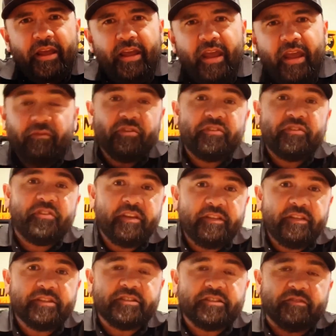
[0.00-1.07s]

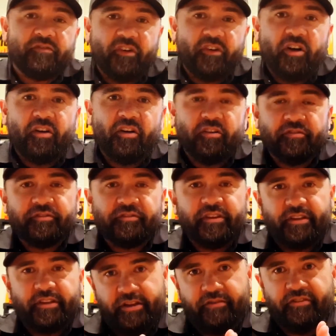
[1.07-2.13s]
everything that's involved
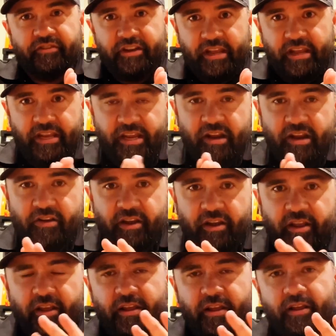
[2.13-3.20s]
in everyday carry.
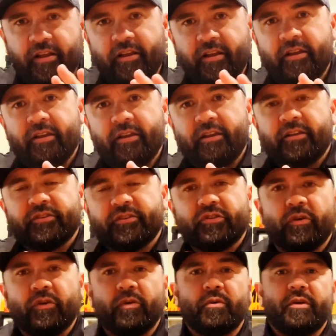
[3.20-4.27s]

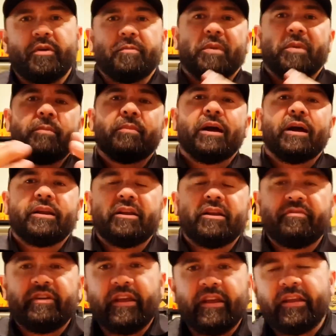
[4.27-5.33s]
So in my mind,
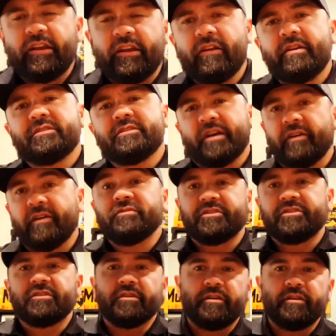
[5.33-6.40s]
everyday carry is
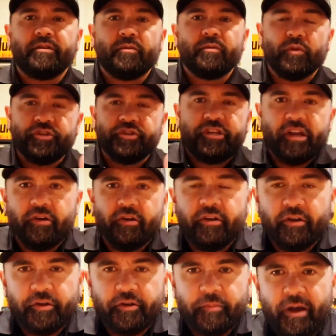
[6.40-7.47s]
obviously what you carry
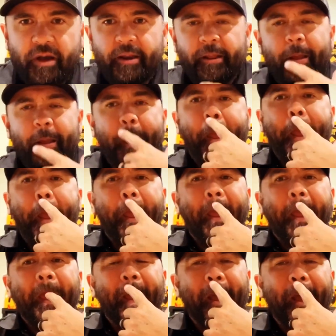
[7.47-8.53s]
on your body.
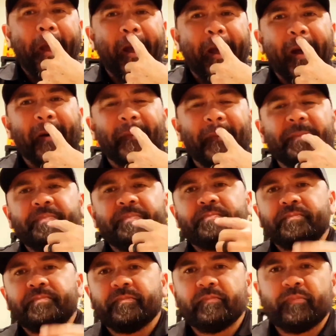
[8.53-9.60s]

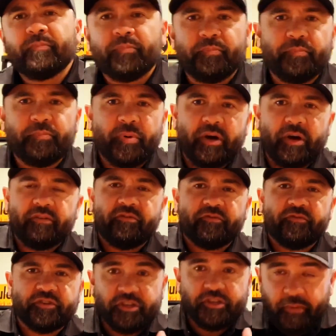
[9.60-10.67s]
But
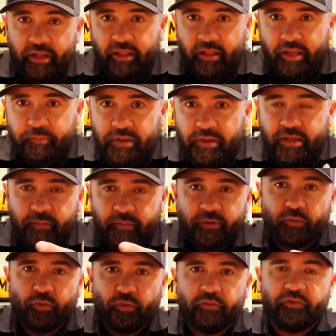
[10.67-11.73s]
for somebody like me, I'm in
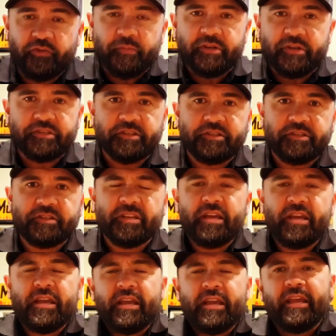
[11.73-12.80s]
the roofing business
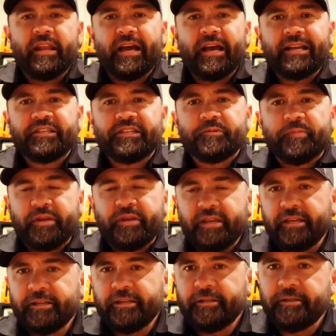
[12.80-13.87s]
and I
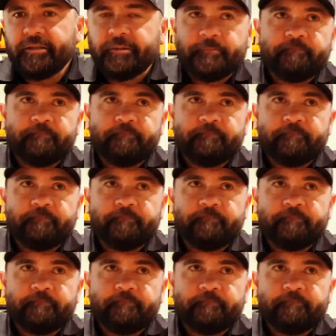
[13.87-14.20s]
spend